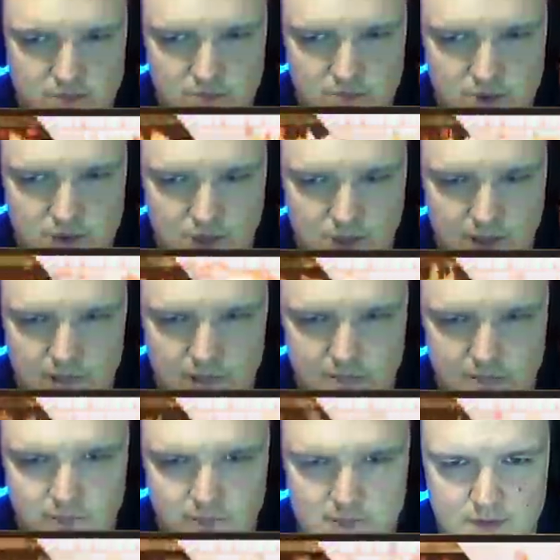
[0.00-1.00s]
Alright,
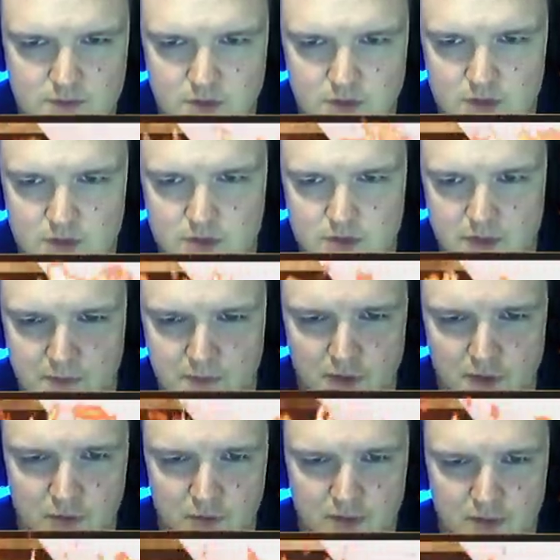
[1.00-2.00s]
this is where I usually make my home
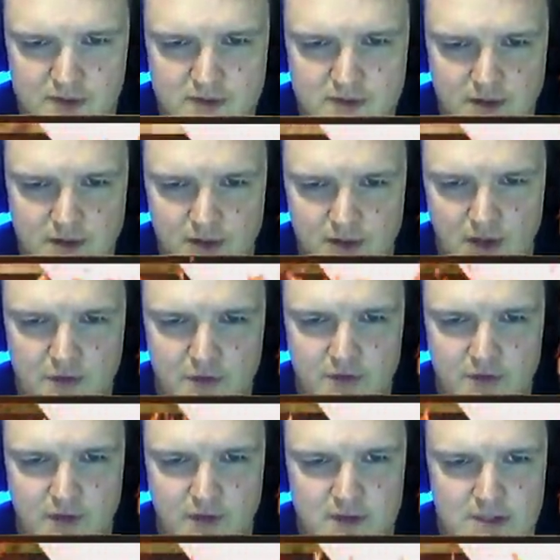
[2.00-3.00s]
base. I love it.
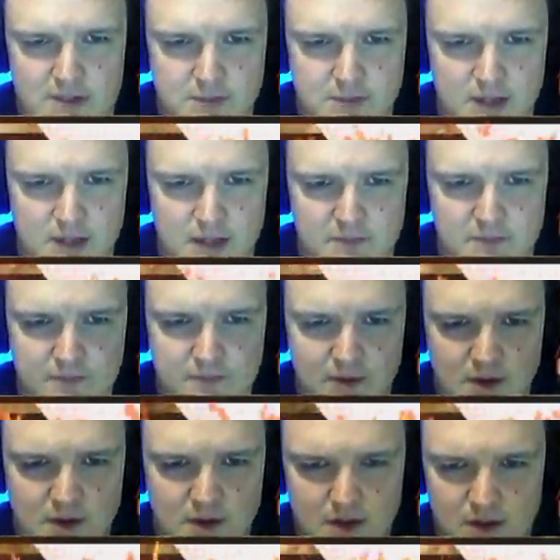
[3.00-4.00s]
It's up top.
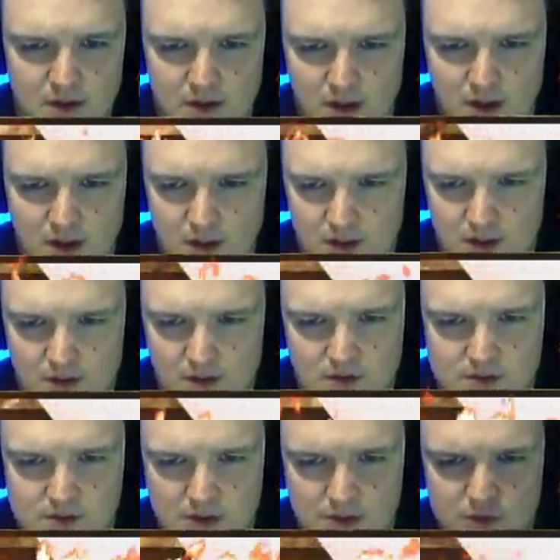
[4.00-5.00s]
It's a
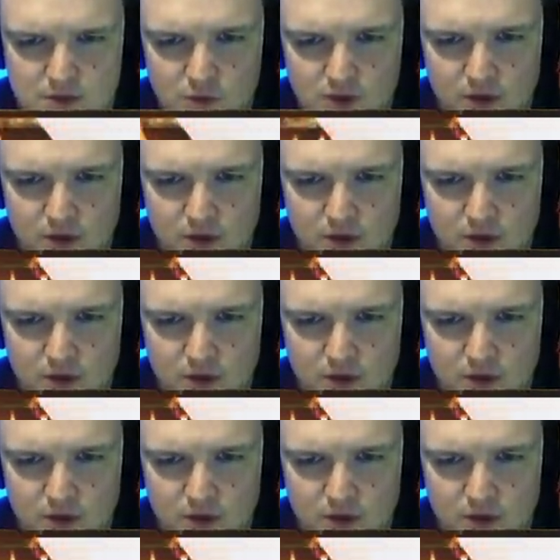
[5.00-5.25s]
nice way to